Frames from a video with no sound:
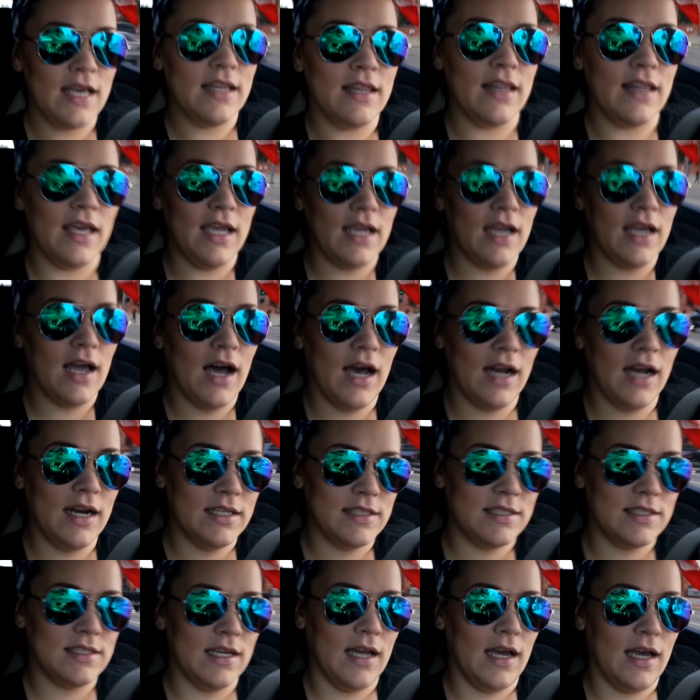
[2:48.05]
Thank God
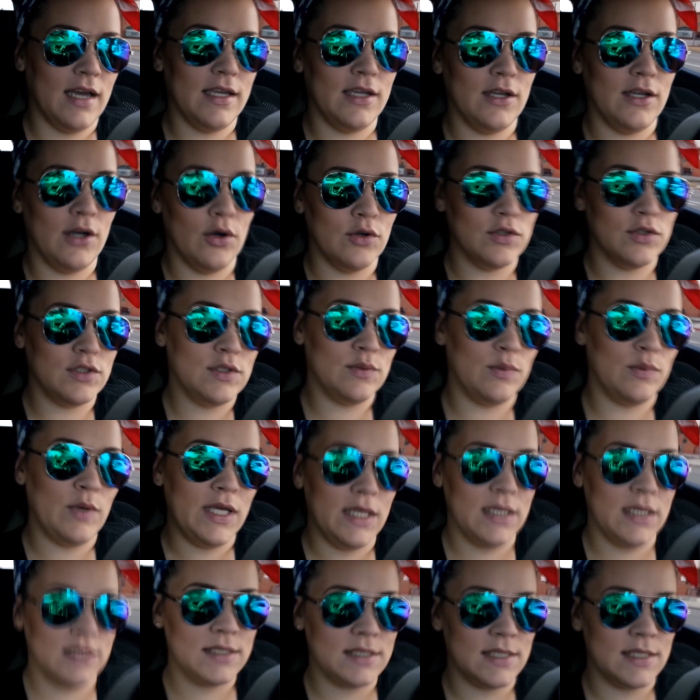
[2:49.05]
it's not, you know,
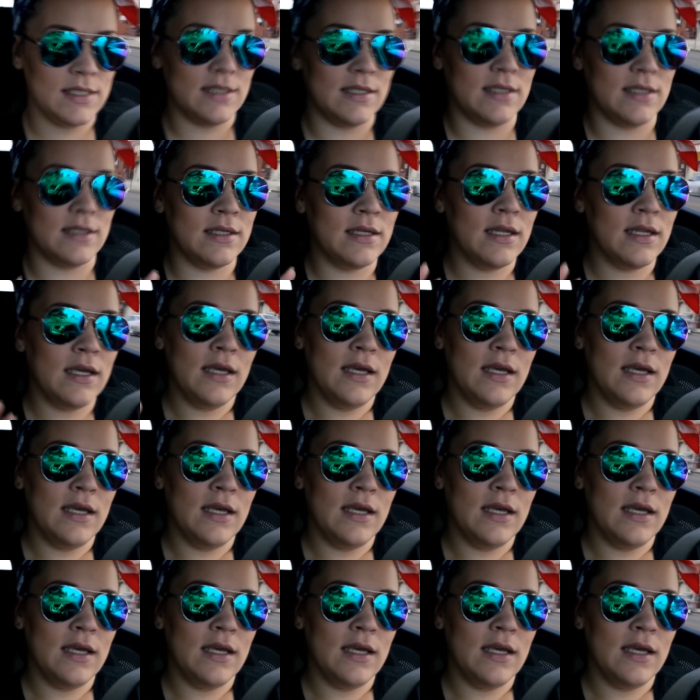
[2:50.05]
sweets and